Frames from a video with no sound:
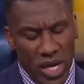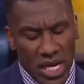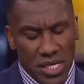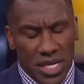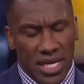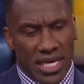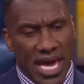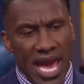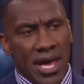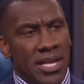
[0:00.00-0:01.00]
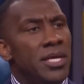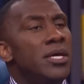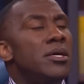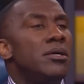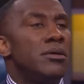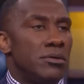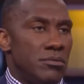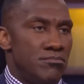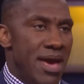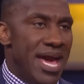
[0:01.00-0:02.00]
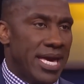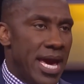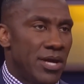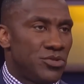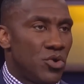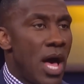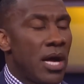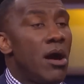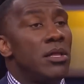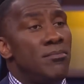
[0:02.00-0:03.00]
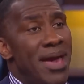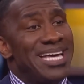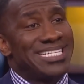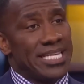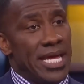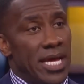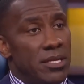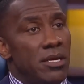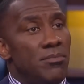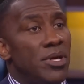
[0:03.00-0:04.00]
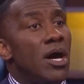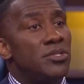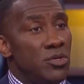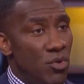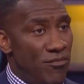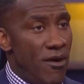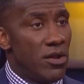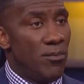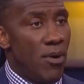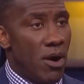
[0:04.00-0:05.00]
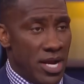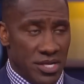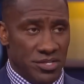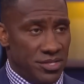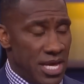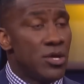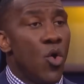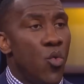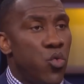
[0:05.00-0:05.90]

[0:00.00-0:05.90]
Weeden and Matt Castle, I call him Matt Sand, because he will fall apart at the site.